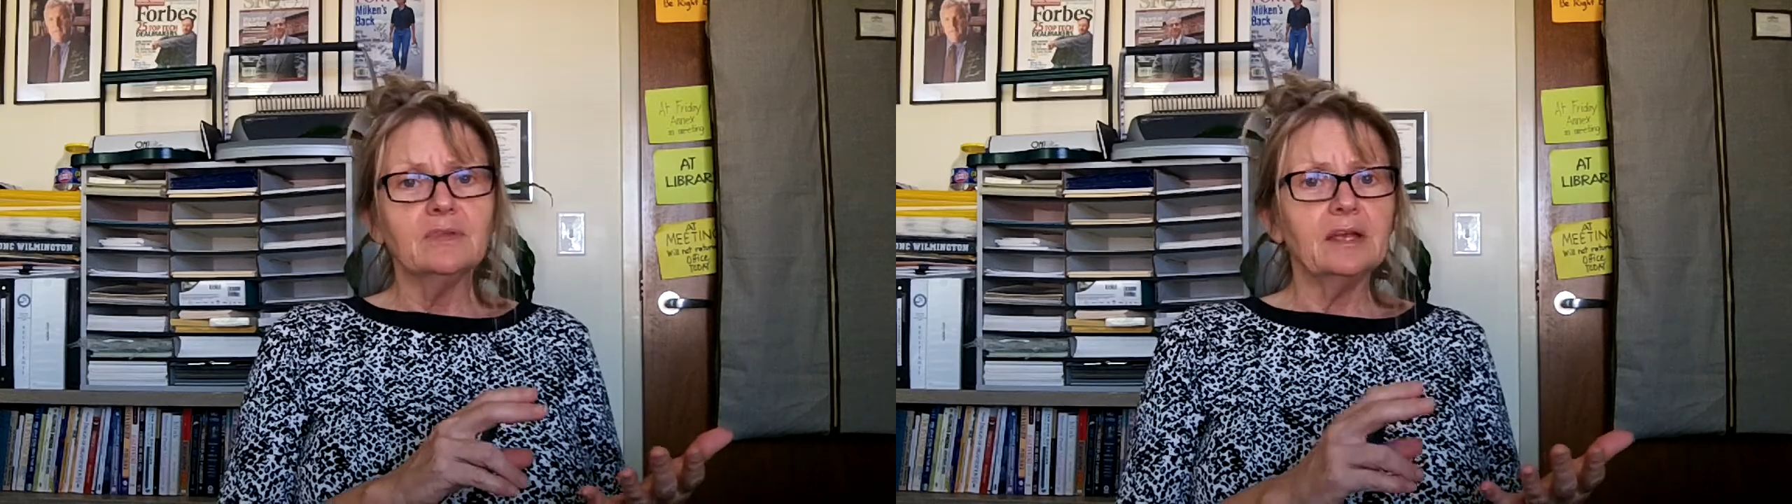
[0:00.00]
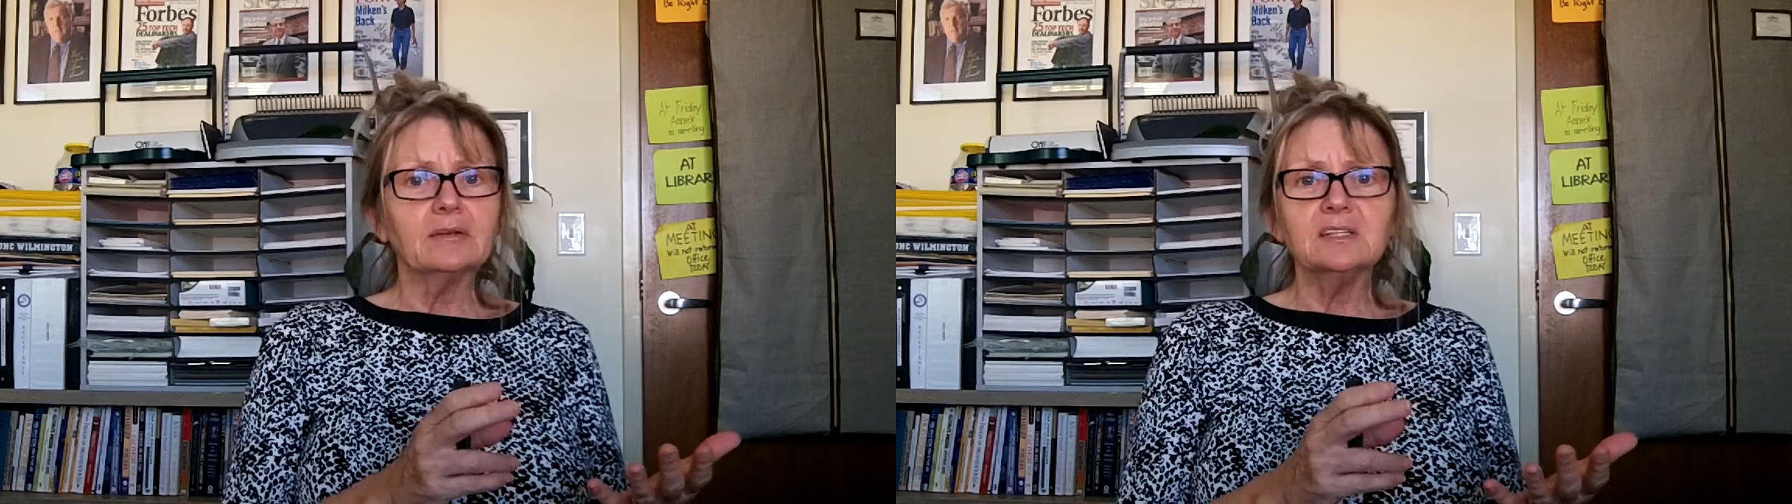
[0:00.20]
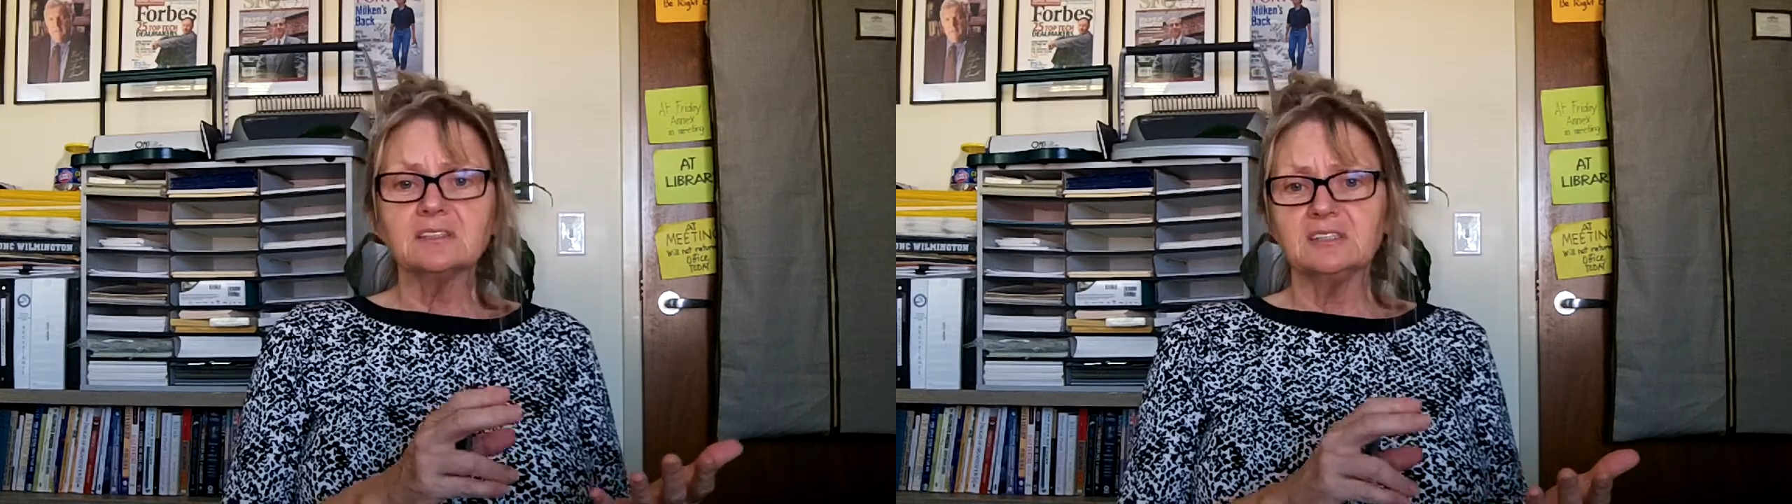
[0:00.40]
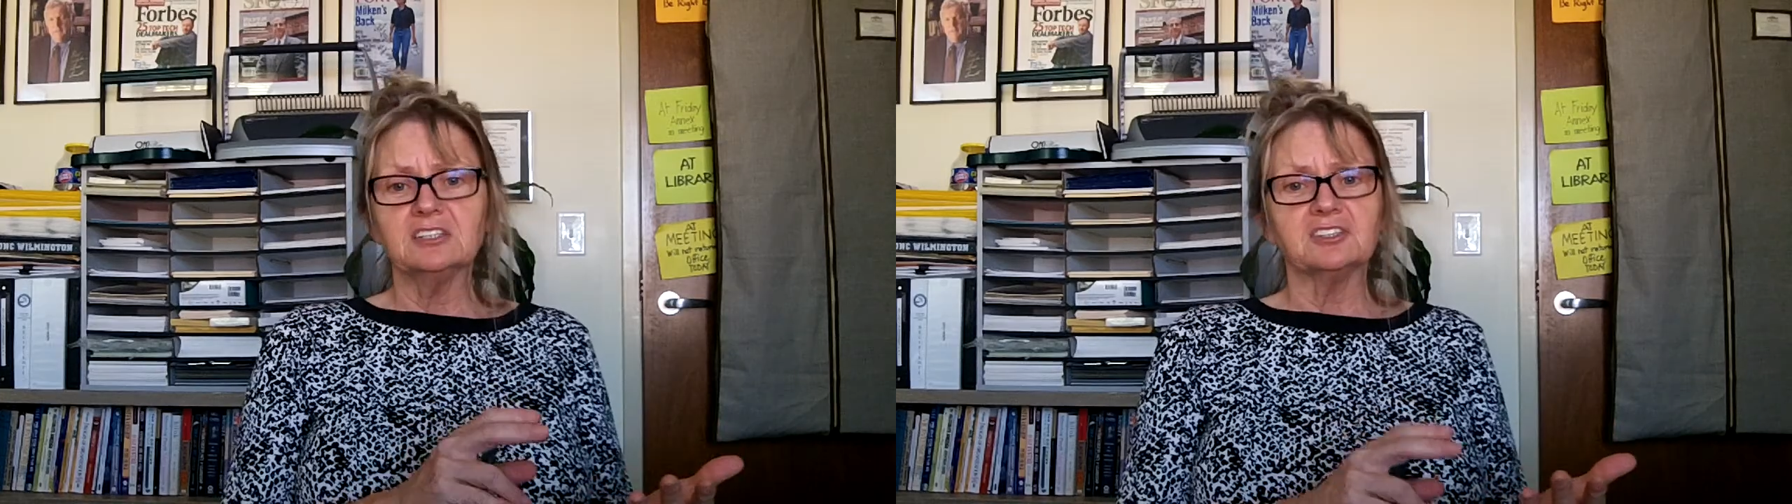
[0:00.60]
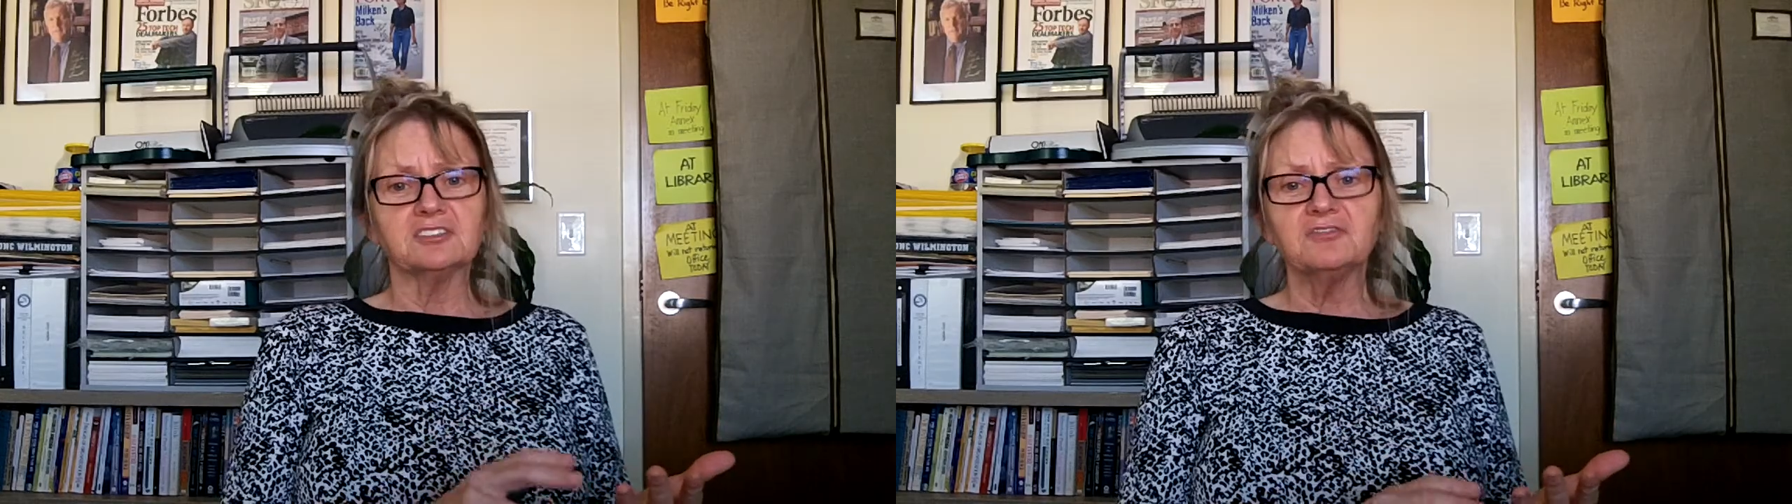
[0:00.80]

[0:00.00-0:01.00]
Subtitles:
Areas such as